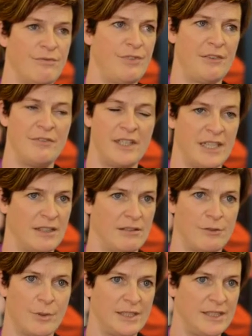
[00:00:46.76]

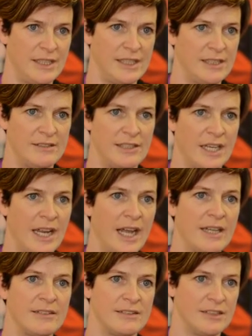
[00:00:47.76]
15, 20 years, and it
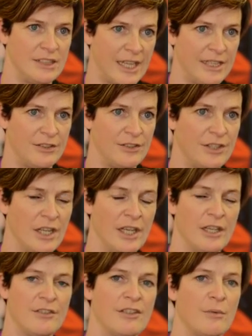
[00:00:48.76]
hasn't changed.
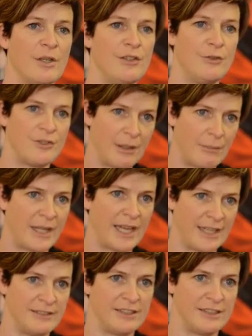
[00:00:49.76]
So we knew something
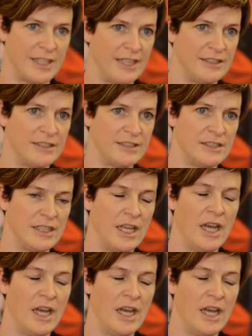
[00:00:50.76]
had to change.